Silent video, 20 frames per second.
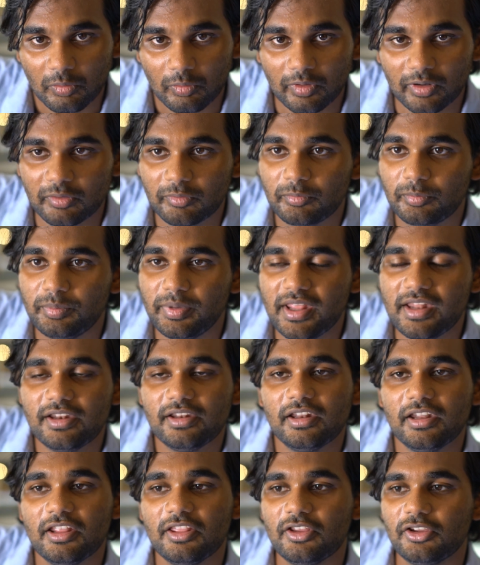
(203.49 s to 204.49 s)
We've
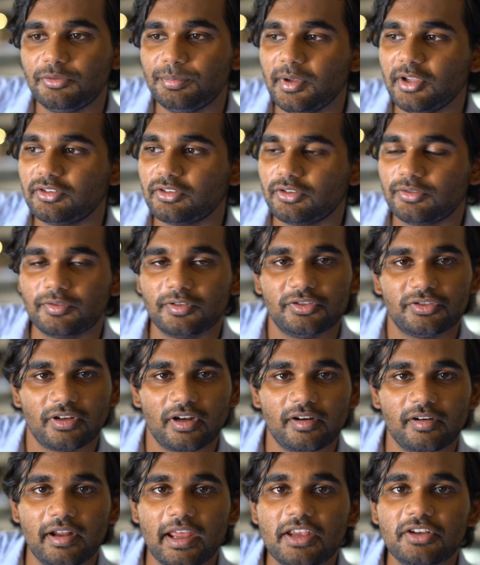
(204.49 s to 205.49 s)
been in this business for
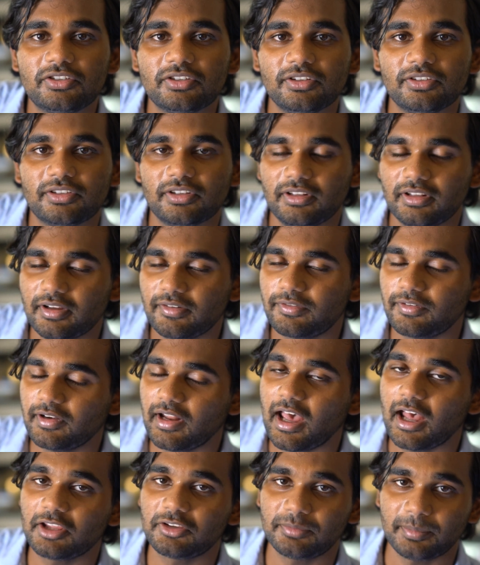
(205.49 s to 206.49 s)
generations in
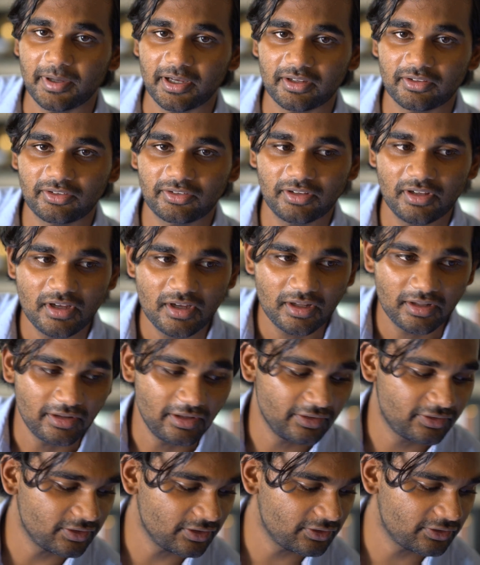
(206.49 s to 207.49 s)
different aspects
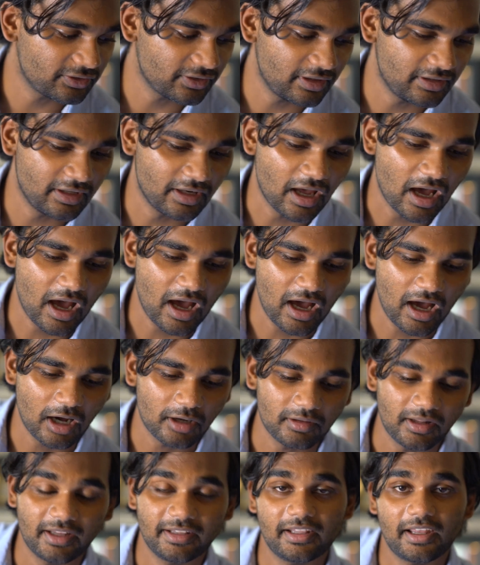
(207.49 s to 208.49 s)
this is an
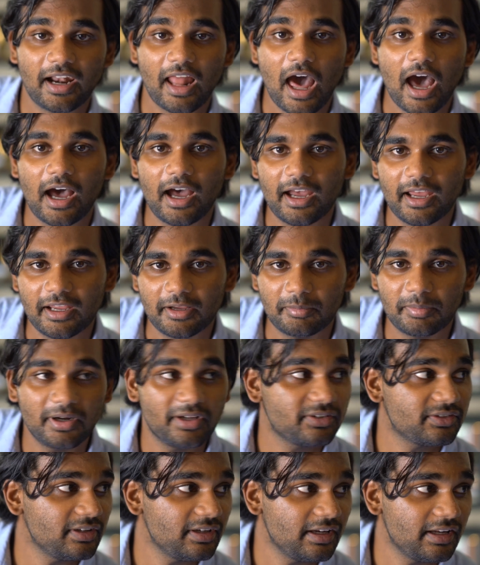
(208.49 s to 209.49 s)
outline that I
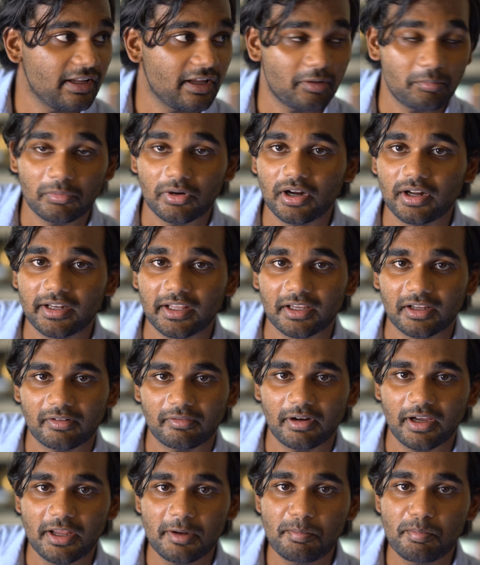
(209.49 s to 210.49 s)
personally am running,
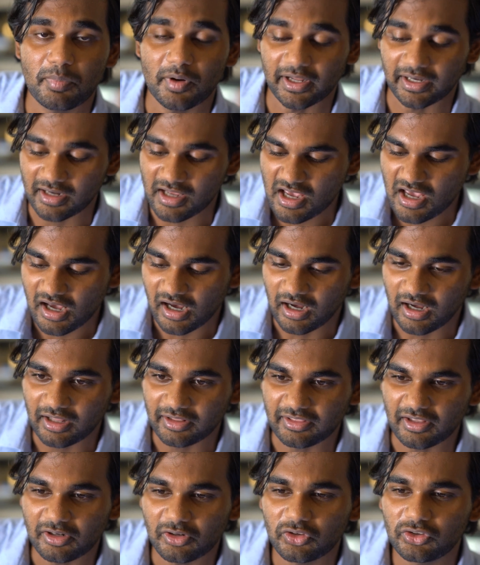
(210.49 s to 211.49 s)
right? But
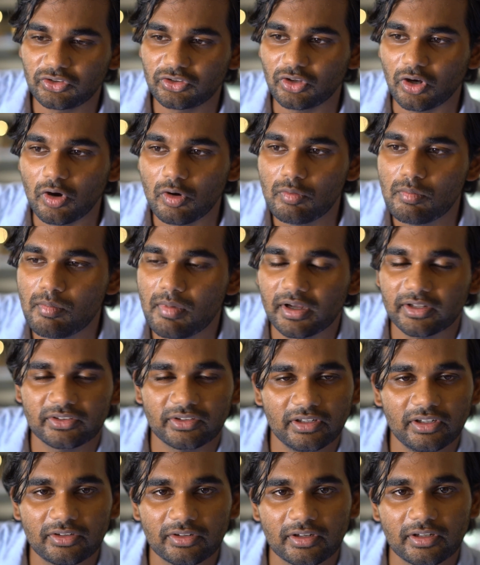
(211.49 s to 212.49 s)
uh, there's so
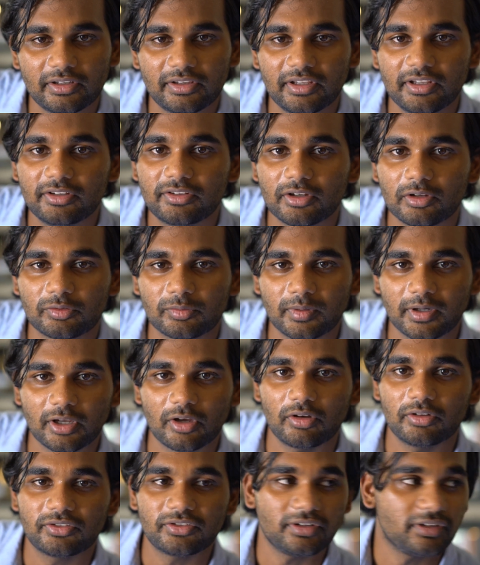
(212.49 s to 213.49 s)
much intricate details when
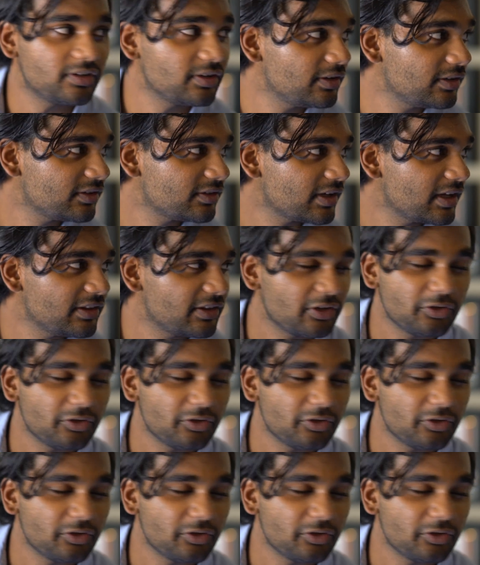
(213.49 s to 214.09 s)
it goes into design.